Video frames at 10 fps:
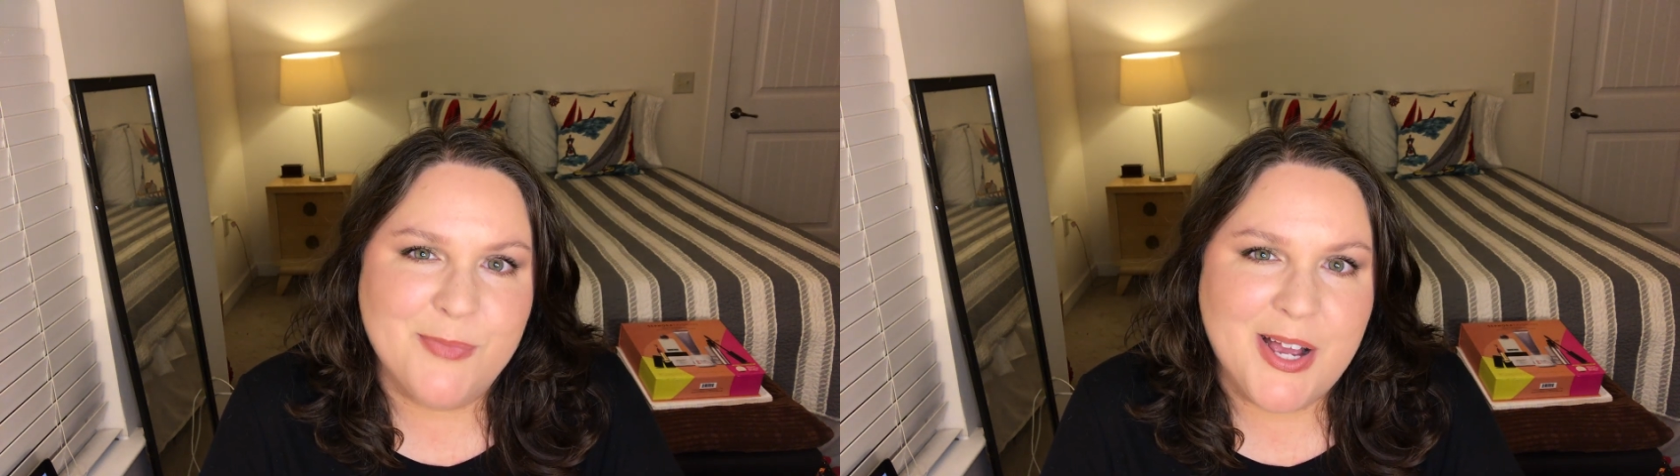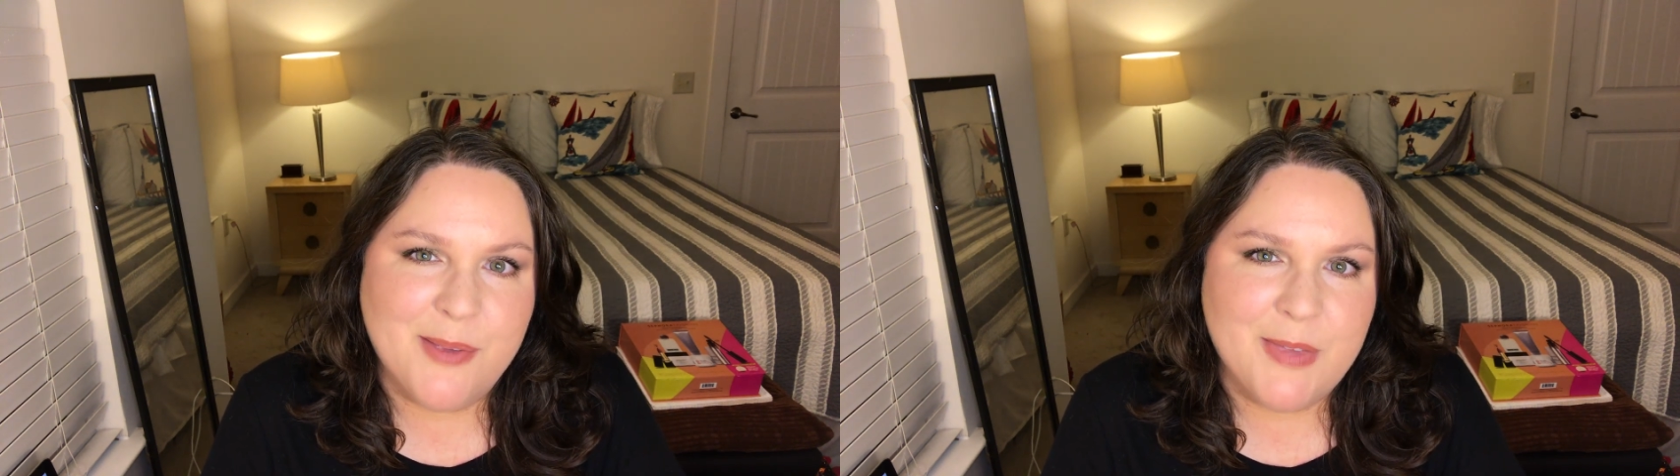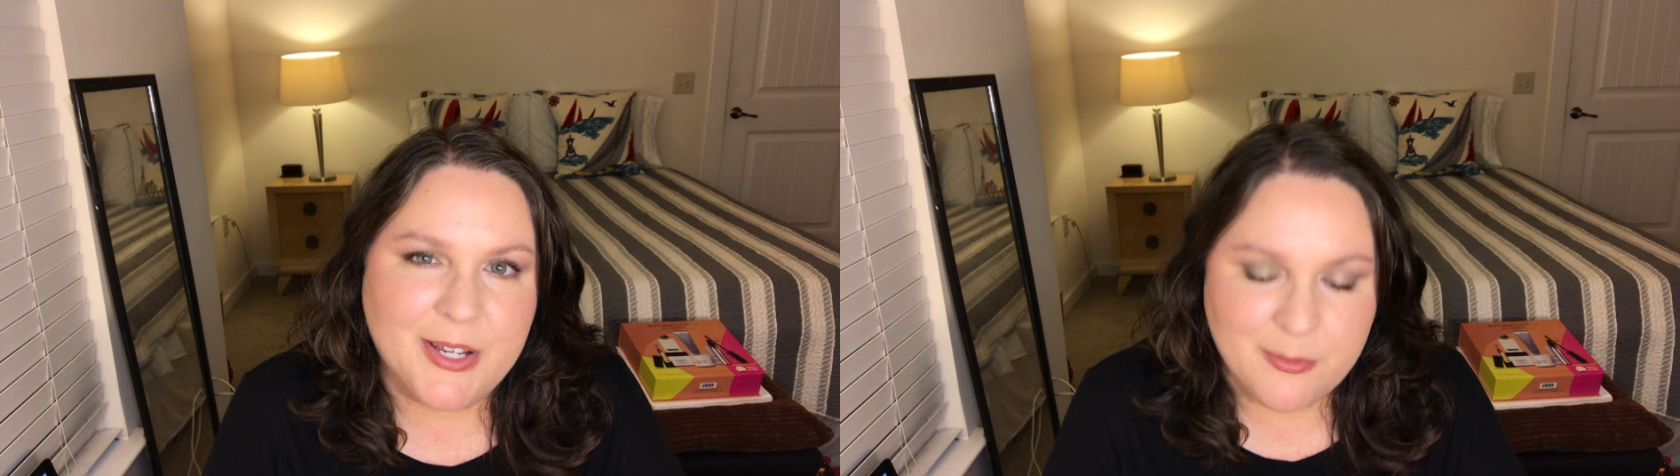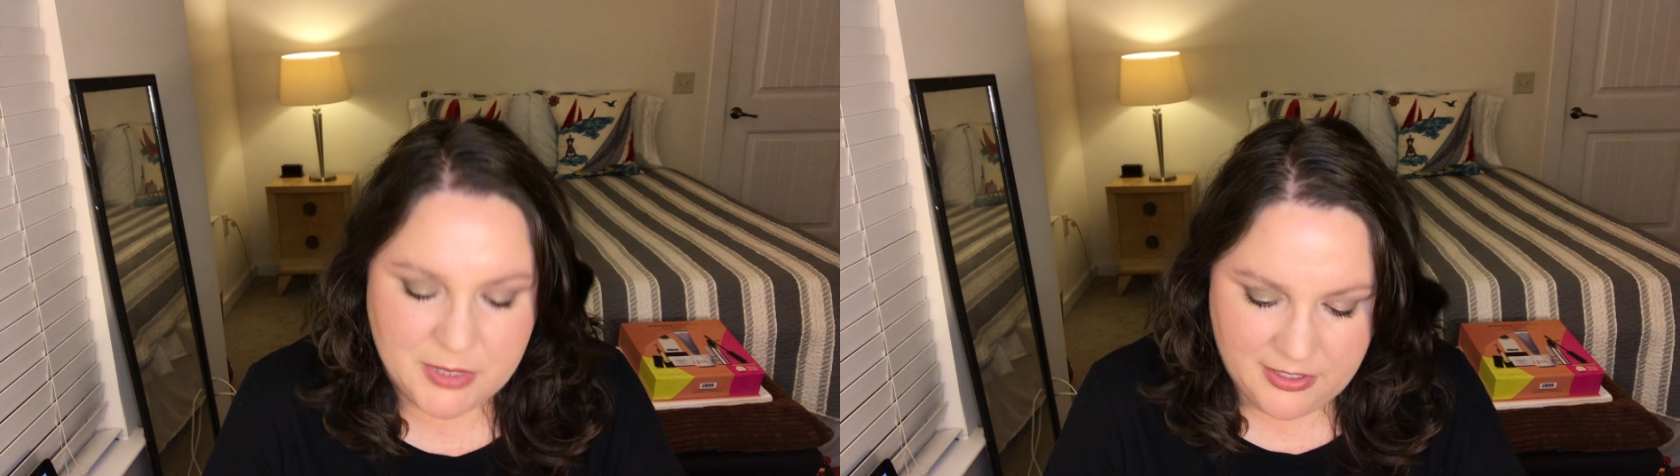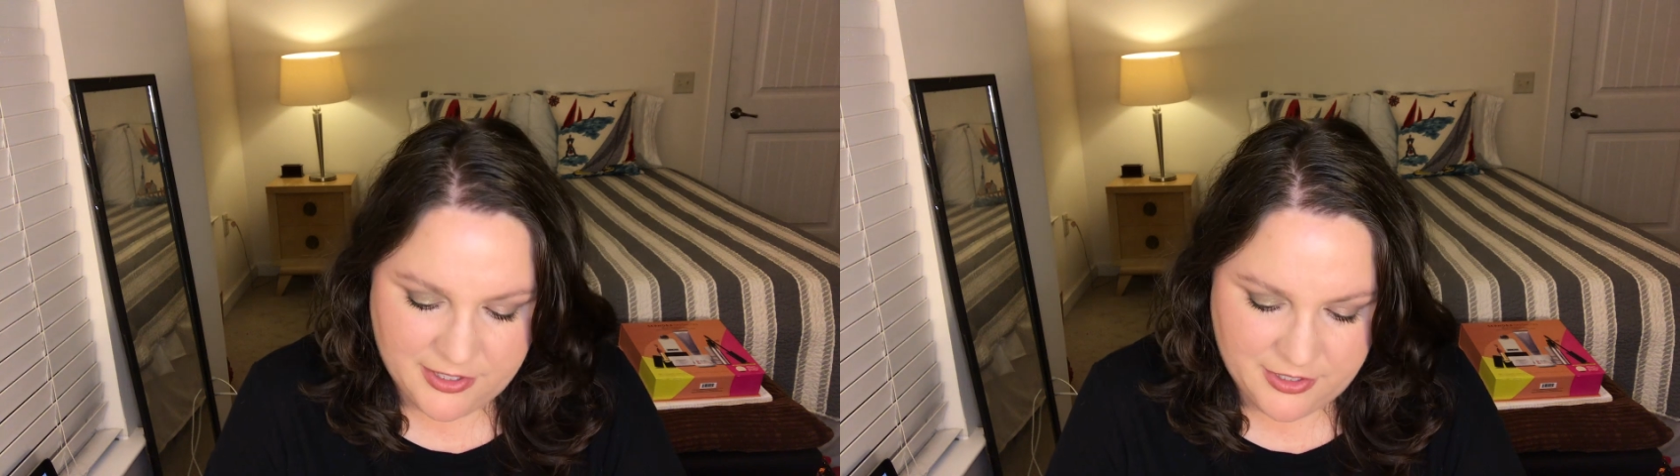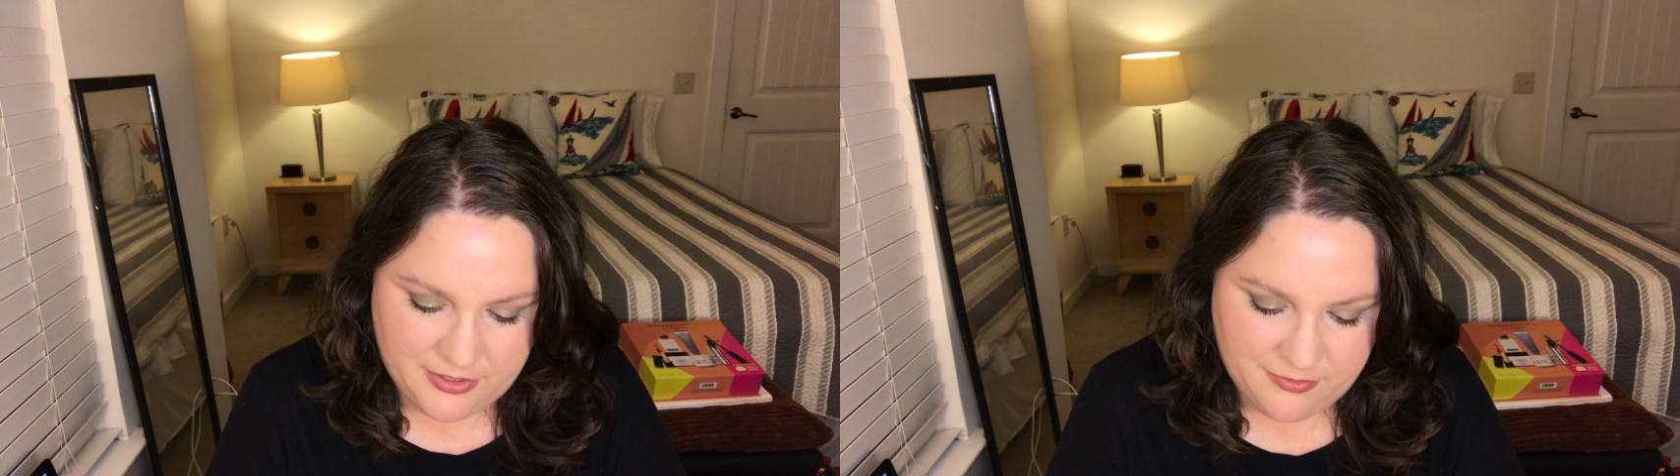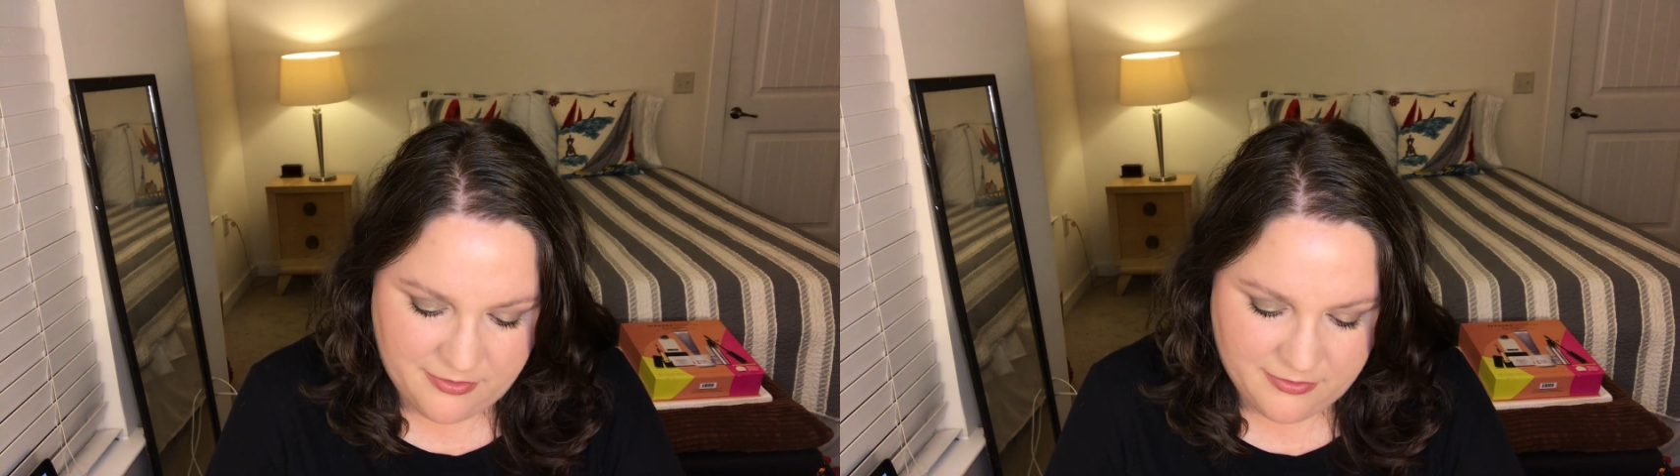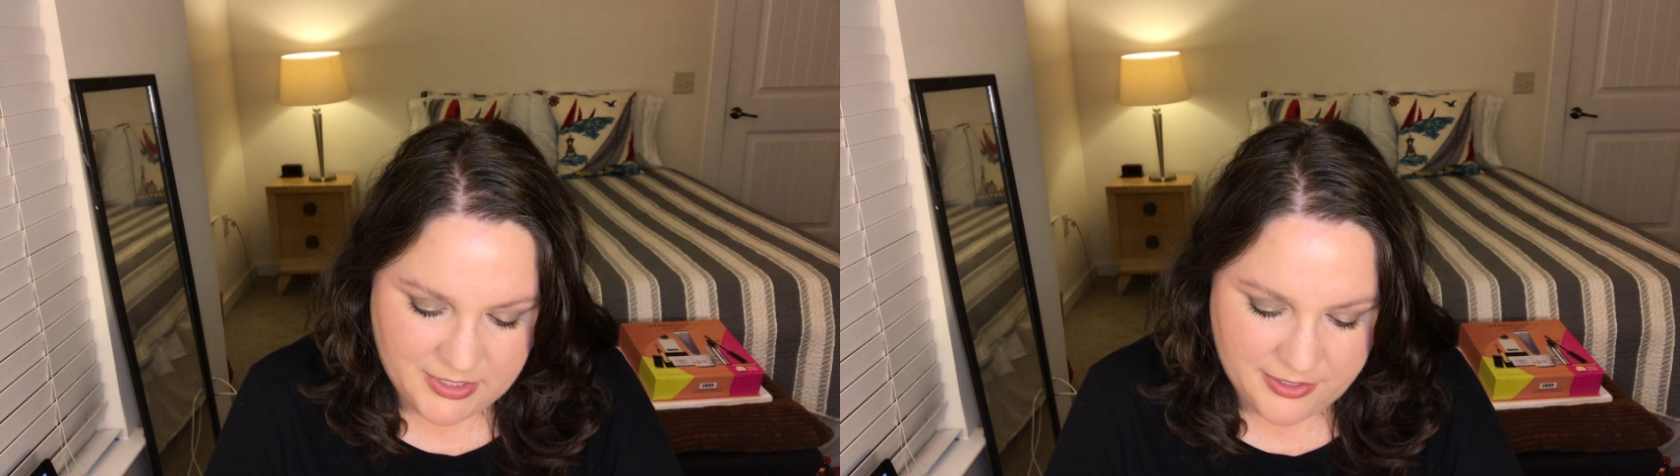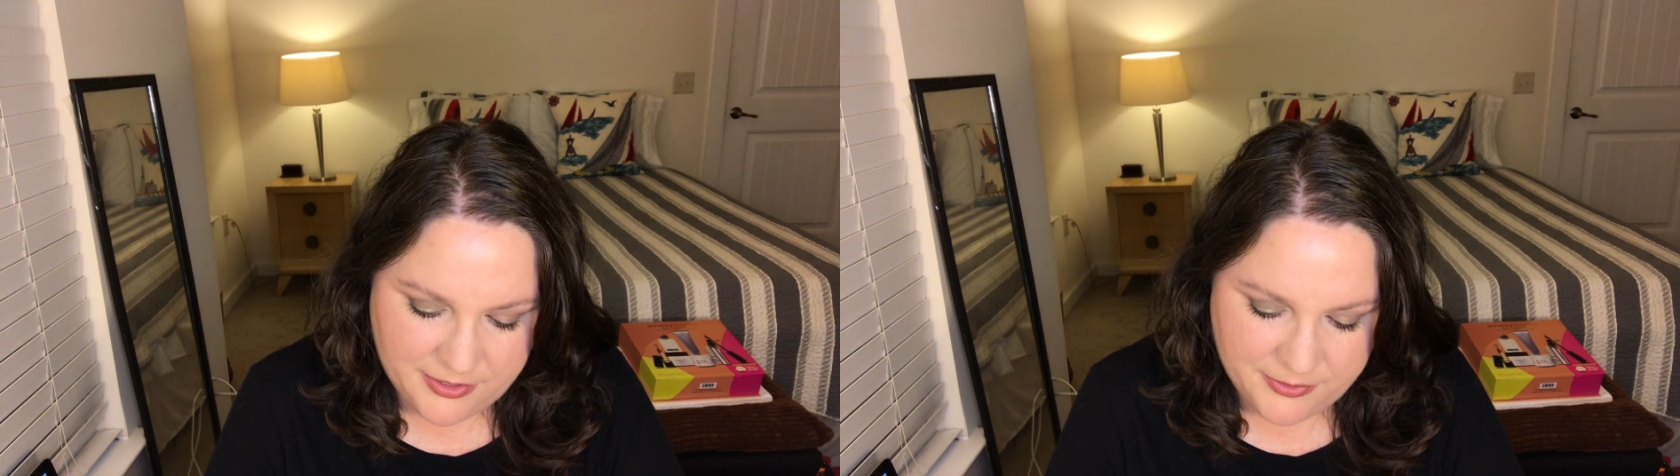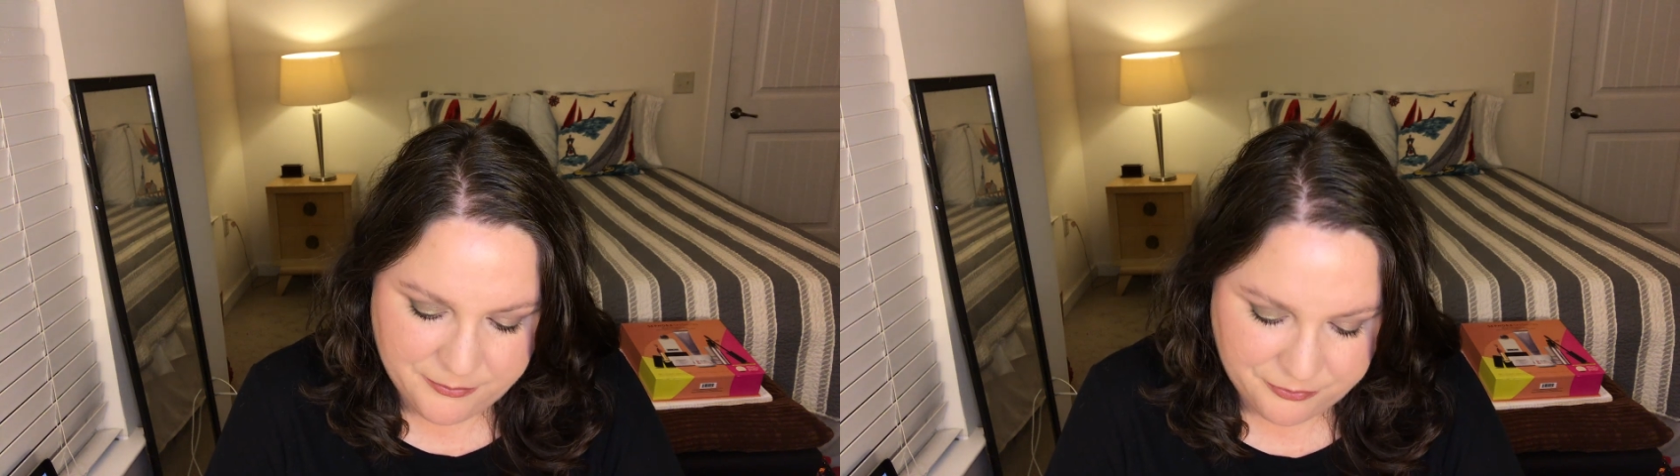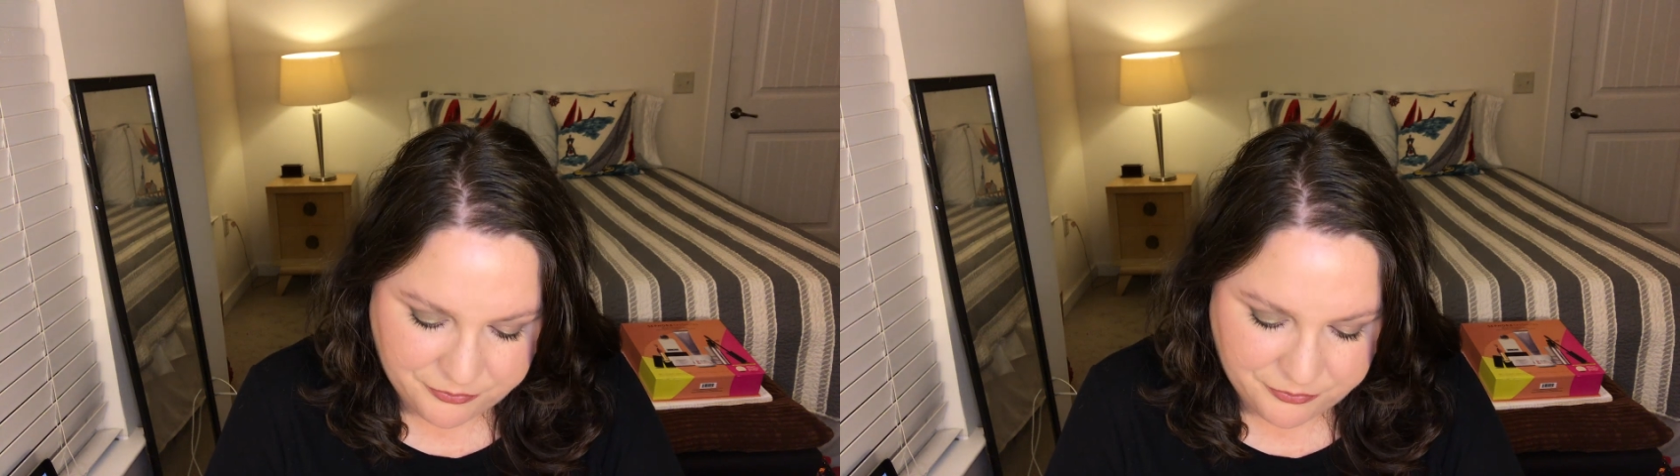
my makeup collection video.